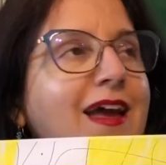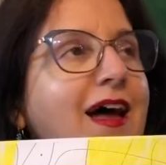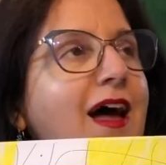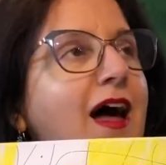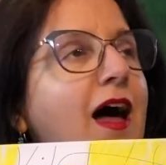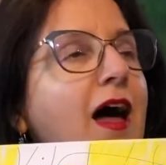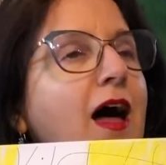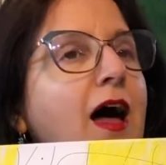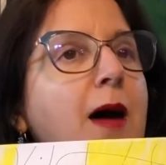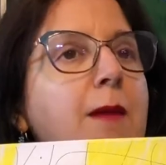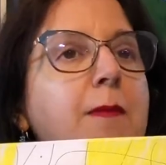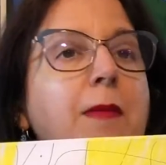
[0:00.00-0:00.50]

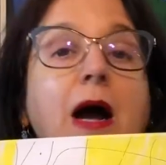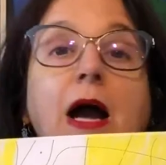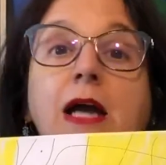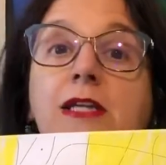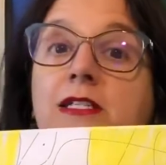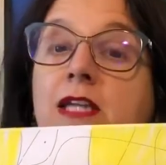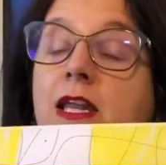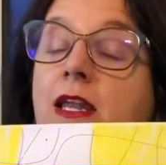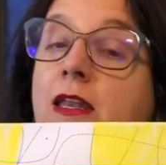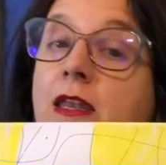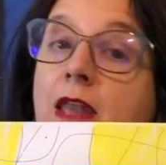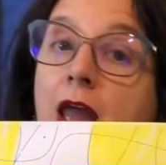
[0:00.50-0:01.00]
I
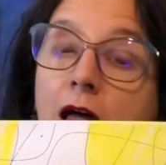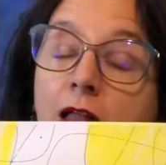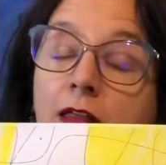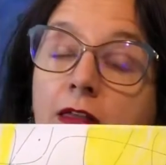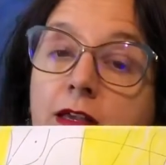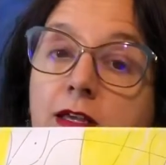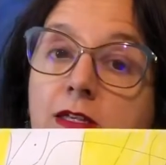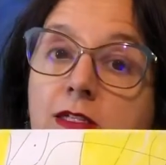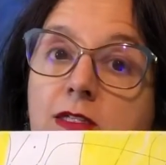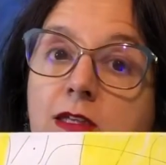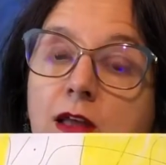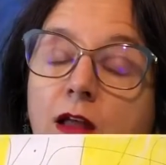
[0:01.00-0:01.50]
did
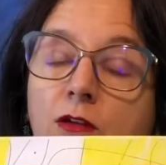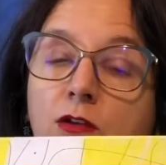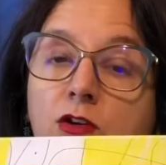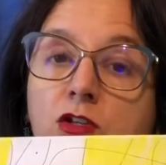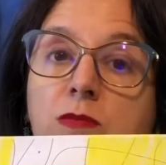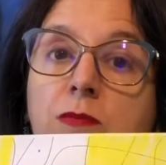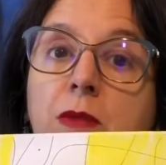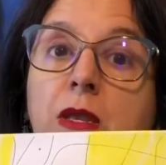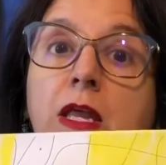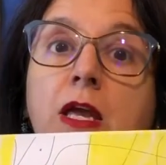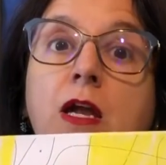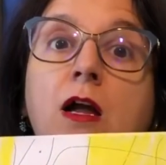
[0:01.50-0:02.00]
analogous colors,
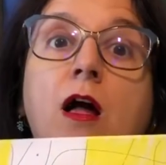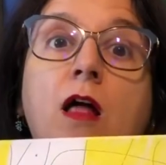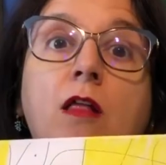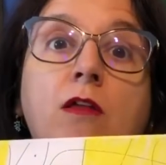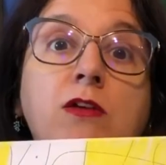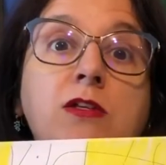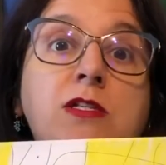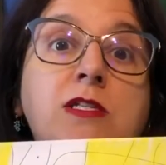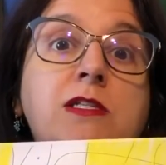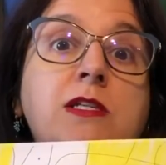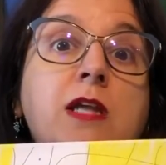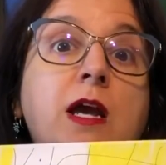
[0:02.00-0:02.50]
meaning
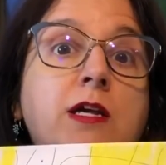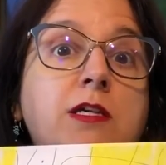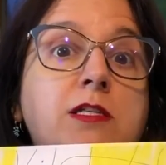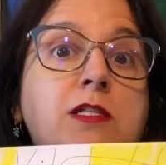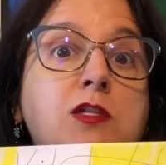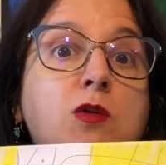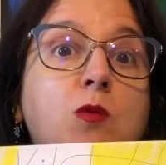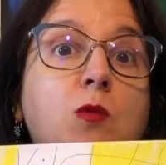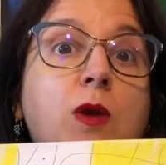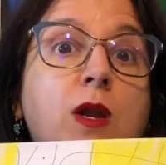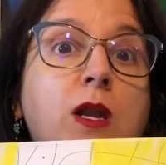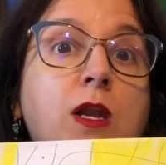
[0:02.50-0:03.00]
colors next
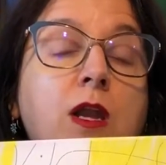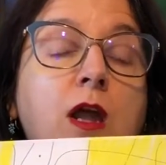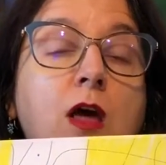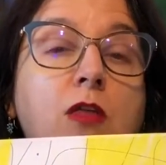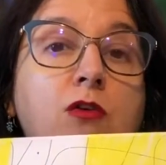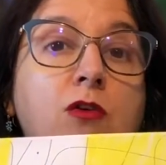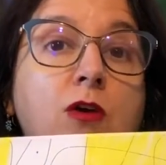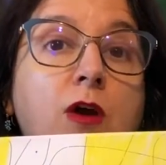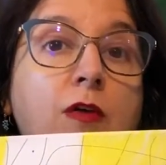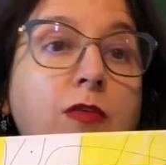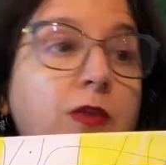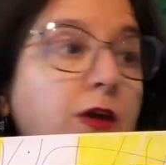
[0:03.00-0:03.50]
to one
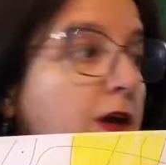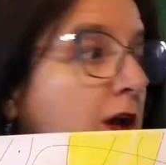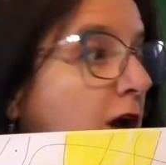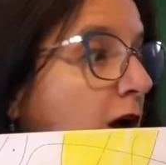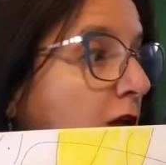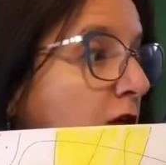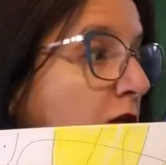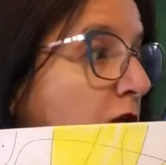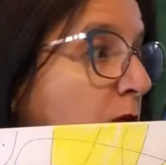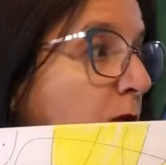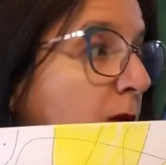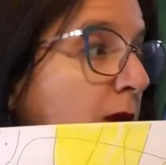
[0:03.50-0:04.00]
another on the
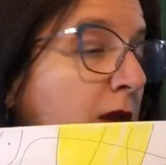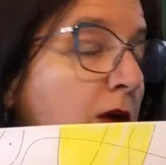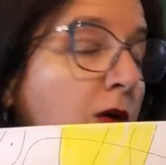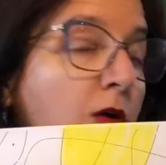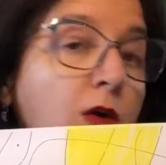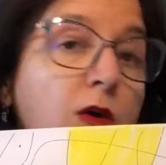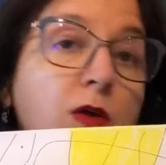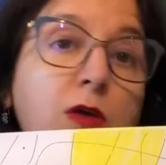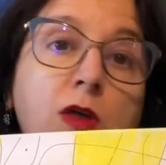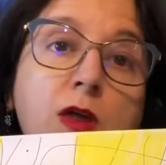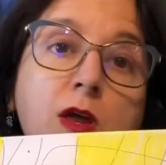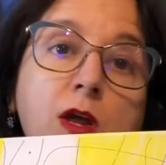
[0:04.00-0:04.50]
color
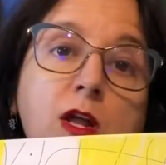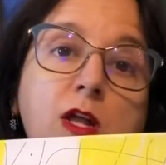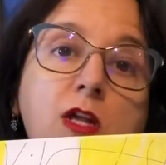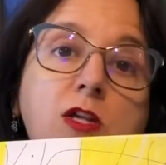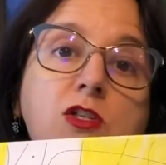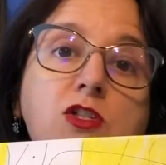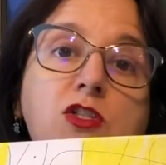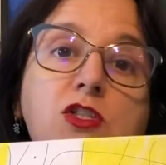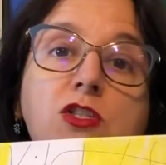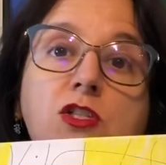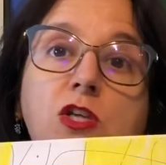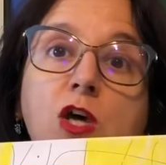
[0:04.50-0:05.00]
wheel.
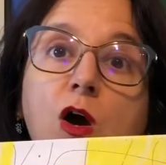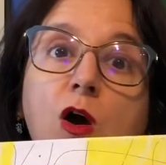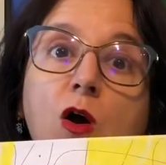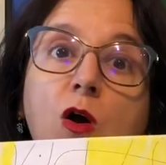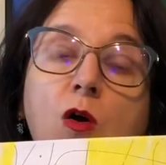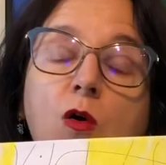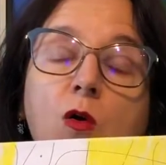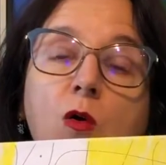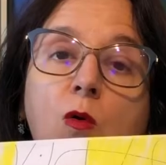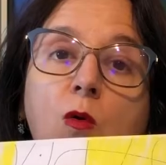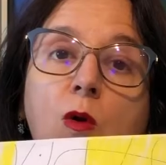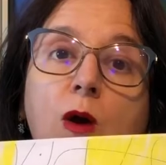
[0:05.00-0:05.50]

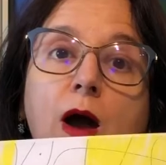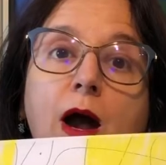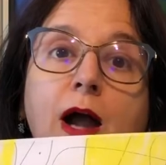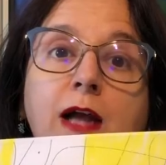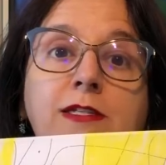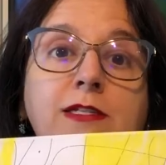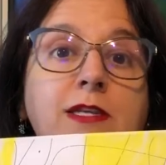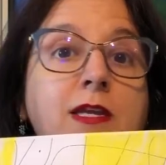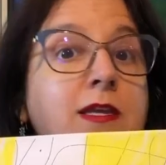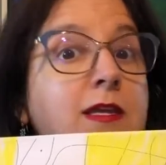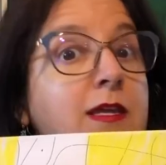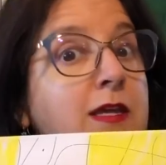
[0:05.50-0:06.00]
So I
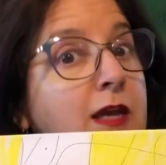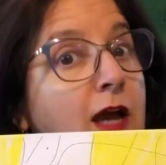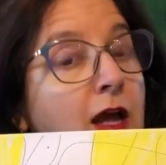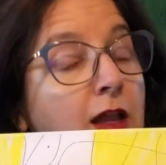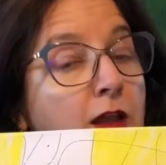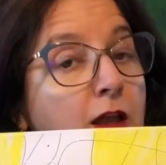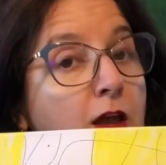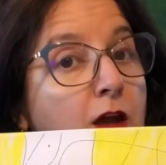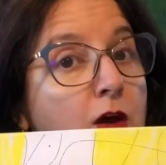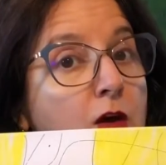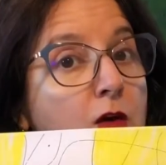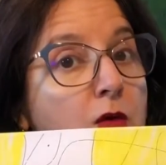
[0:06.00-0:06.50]
did
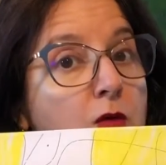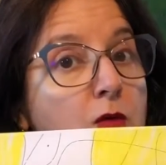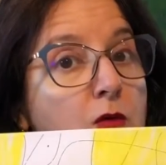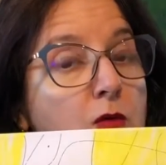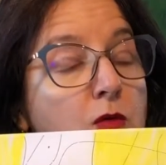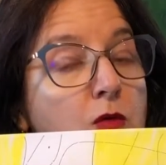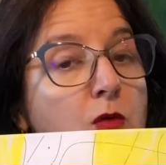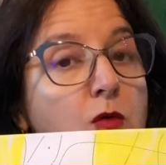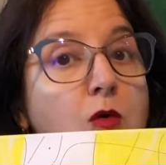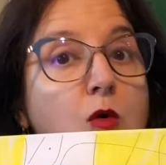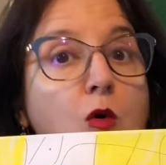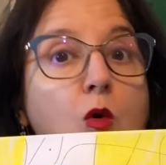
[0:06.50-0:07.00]
yellow,
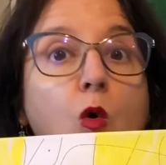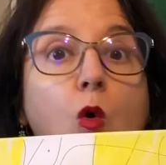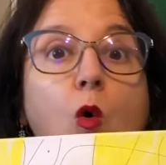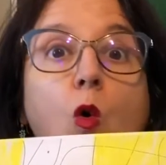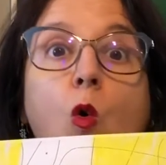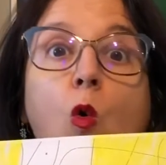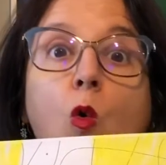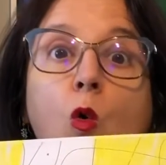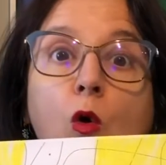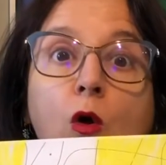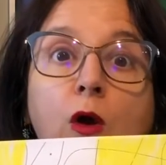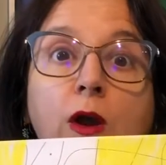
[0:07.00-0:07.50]

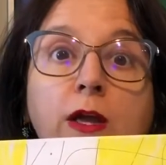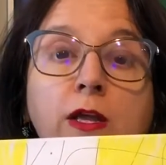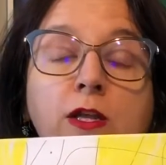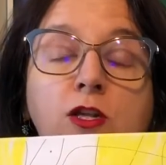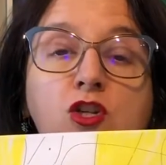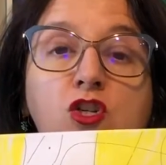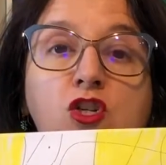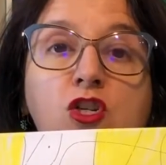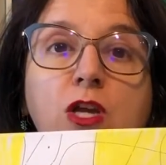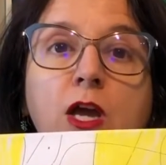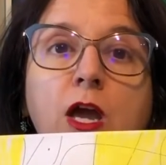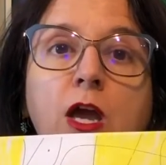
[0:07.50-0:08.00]

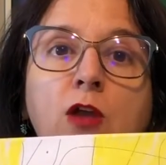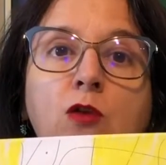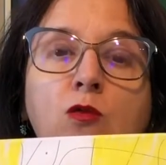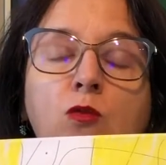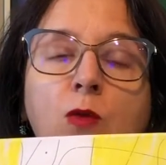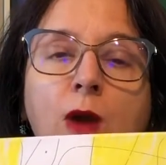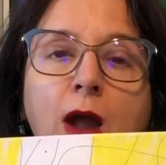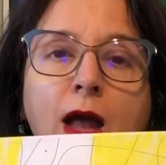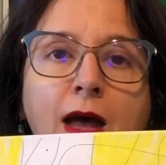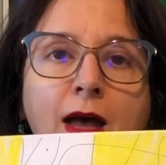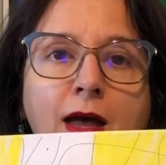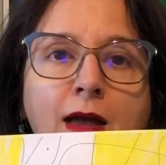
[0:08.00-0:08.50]
orange, and
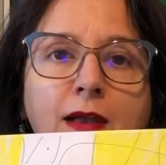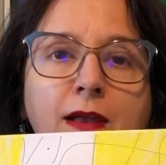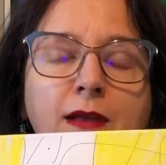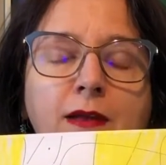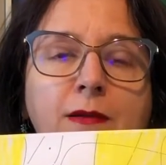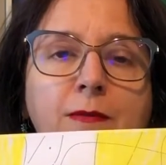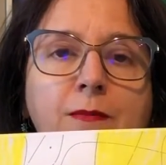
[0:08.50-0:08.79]
red.